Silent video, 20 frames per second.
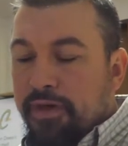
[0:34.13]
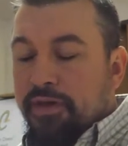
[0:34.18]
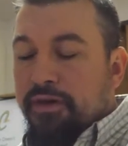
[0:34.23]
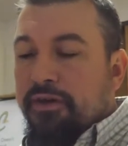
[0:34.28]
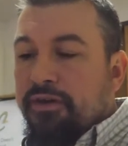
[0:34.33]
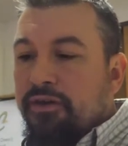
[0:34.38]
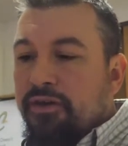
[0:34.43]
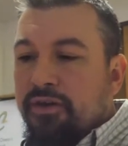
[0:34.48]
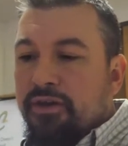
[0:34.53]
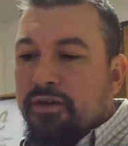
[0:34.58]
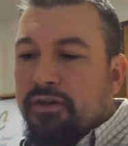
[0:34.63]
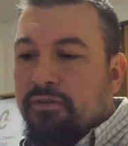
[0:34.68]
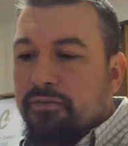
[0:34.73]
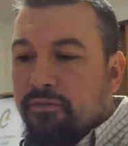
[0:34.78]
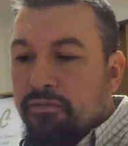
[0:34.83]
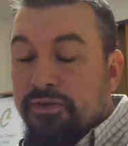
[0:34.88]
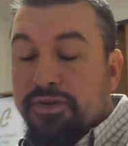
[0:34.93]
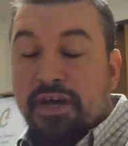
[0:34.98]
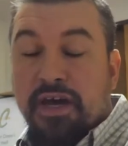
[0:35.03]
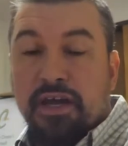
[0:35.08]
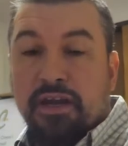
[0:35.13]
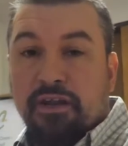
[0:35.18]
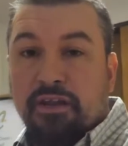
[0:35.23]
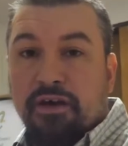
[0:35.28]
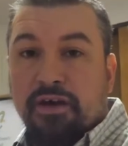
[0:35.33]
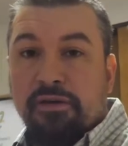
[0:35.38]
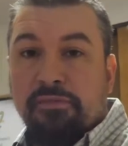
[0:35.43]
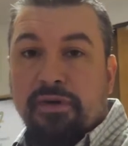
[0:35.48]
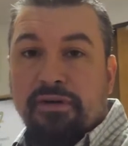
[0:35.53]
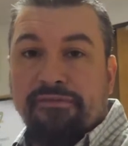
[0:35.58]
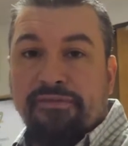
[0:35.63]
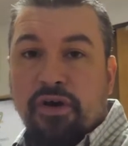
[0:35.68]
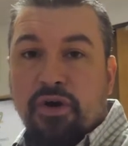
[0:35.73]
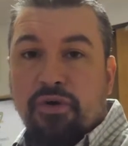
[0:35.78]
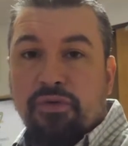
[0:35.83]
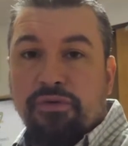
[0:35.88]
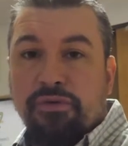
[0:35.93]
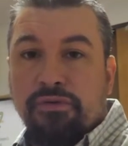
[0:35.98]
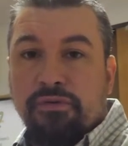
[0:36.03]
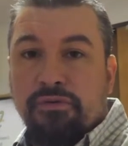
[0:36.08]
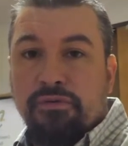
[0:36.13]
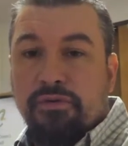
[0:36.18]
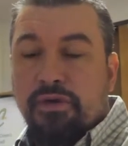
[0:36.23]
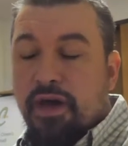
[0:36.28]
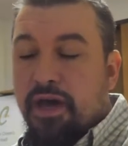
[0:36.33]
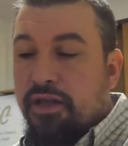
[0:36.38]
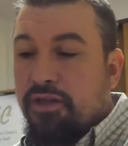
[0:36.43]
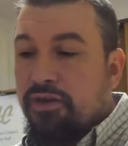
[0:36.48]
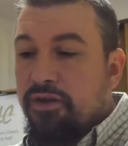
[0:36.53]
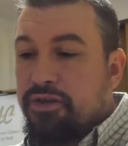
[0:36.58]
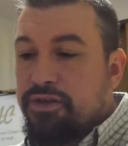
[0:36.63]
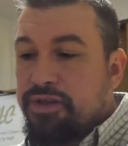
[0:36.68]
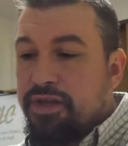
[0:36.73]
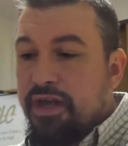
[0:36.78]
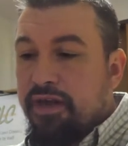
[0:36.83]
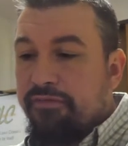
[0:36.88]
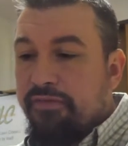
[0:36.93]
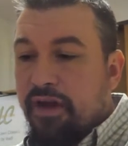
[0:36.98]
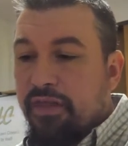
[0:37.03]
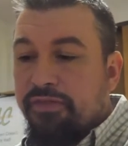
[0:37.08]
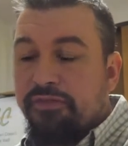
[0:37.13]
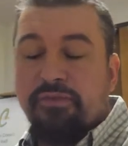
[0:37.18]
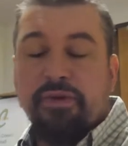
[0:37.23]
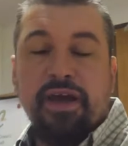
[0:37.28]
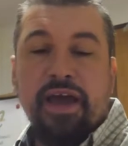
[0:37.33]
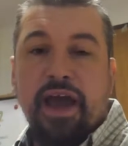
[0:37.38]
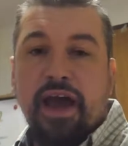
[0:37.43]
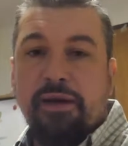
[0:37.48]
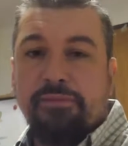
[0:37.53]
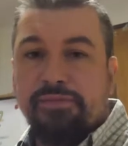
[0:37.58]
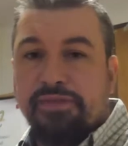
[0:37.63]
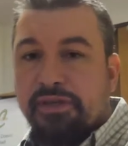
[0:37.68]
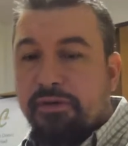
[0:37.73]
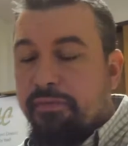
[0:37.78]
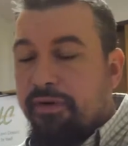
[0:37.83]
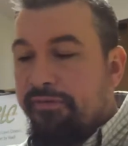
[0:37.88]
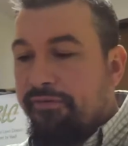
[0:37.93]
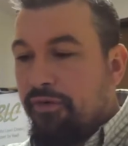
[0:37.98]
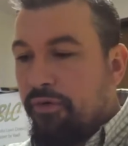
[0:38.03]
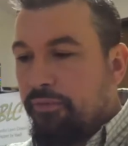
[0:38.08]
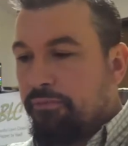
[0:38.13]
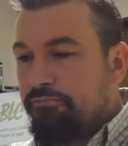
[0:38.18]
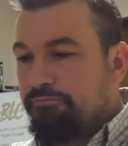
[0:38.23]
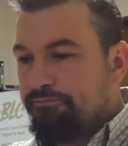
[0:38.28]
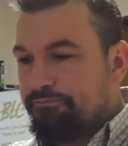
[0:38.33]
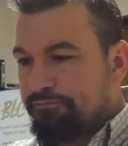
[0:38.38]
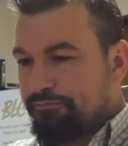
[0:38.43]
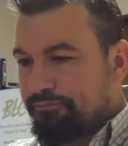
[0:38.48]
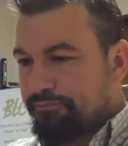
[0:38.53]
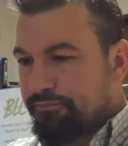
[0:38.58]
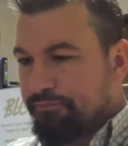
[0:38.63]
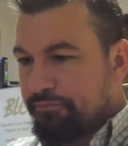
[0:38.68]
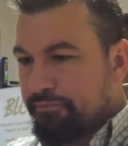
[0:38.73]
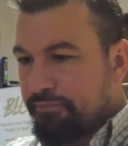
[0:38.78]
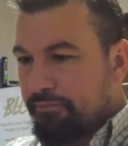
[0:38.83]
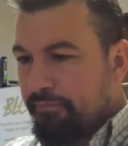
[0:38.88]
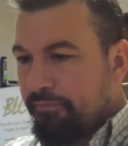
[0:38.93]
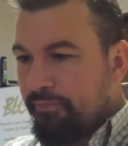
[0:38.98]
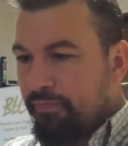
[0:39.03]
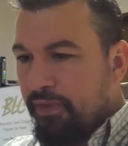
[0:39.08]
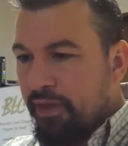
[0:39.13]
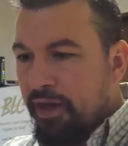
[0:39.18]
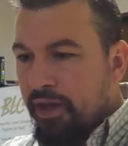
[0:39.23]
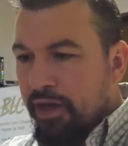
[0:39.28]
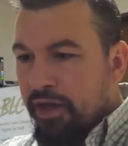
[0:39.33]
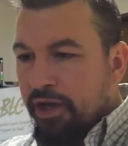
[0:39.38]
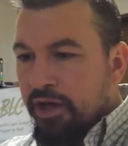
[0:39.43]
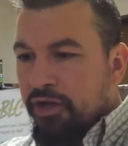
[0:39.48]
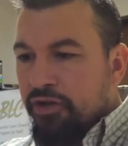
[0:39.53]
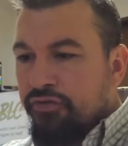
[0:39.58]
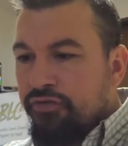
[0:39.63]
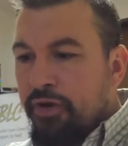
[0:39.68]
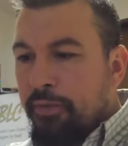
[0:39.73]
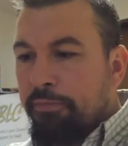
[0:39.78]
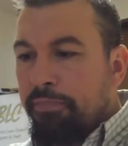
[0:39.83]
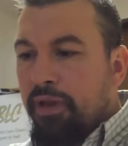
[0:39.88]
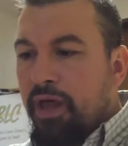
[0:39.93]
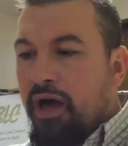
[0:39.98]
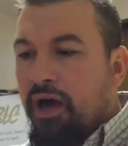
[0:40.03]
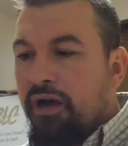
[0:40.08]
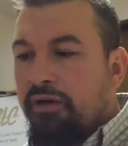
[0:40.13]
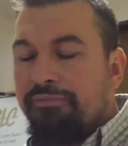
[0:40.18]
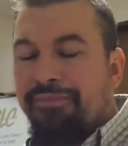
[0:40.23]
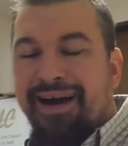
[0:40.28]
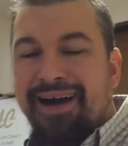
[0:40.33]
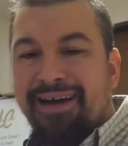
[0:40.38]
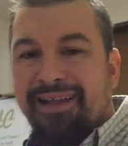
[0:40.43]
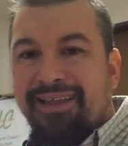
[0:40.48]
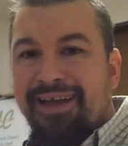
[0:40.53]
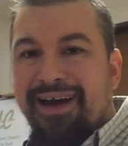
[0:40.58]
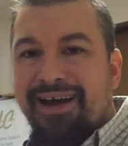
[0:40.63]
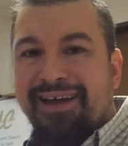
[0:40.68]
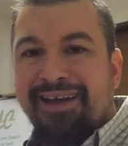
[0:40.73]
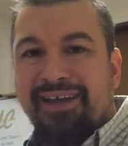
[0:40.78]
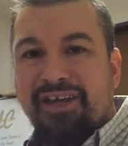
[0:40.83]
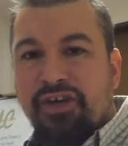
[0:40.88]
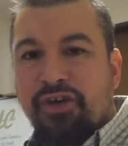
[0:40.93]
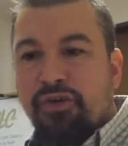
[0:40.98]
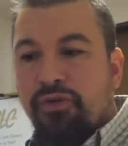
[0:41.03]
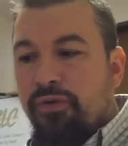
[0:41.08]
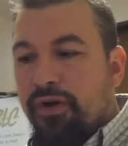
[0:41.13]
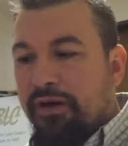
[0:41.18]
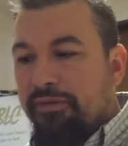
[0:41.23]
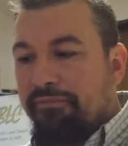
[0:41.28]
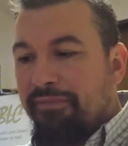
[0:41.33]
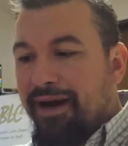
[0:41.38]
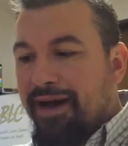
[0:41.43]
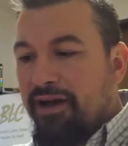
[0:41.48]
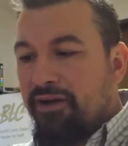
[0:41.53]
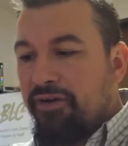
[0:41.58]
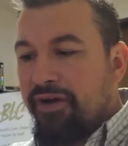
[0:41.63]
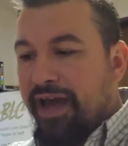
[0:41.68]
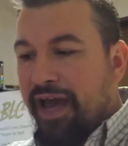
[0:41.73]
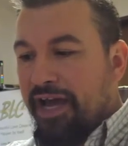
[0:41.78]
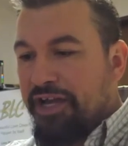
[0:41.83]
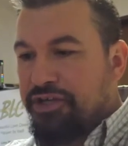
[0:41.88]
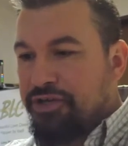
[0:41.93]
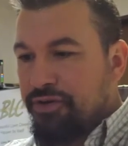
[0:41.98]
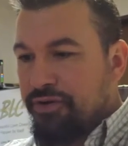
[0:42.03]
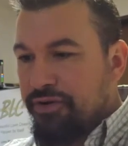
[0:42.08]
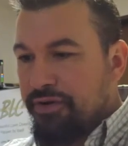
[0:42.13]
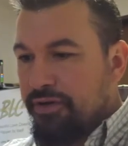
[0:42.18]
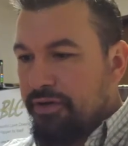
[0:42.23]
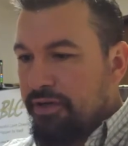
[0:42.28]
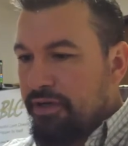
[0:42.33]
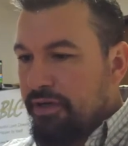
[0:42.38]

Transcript: can, we're taking a look at my phone, and you can see I've got three apps on my phone: TripLog, MileIQ, and MileCatcher.